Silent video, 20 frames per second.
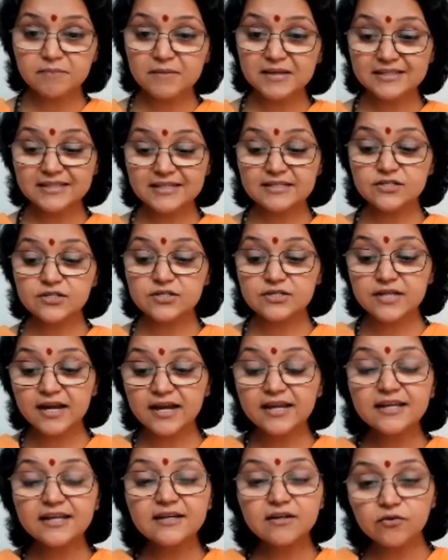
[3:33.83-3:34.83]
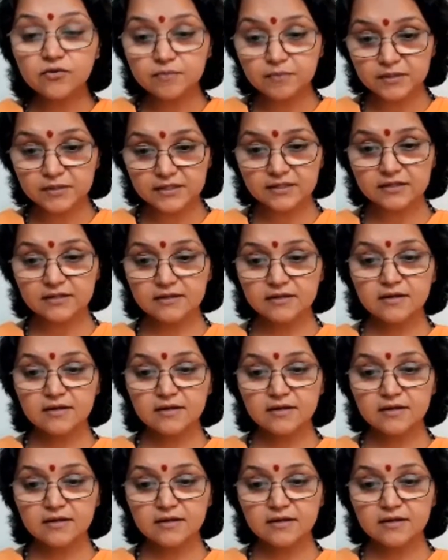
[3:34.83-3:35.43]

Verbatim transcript: may they shine on me,